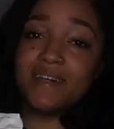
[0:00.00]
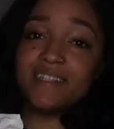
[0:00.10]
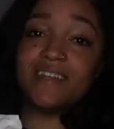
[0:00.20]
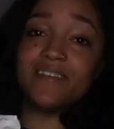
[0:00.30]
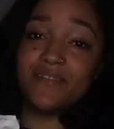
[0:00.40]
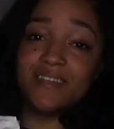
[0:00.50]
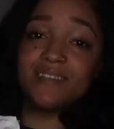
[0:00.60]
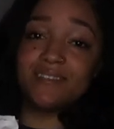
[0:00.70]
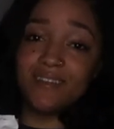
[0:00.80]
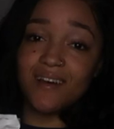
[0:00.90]
a bunch of
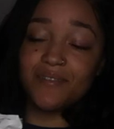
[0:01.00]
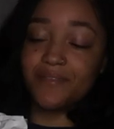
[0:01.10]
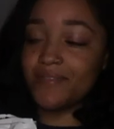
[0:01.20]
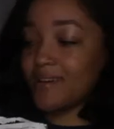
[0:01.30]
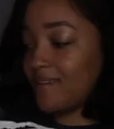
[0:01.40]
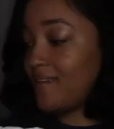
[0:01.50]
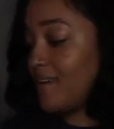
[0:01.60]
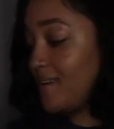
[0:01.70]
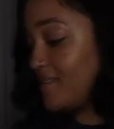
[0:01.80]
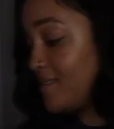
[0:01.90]
stuff, all
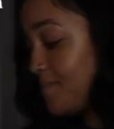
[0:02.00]
right?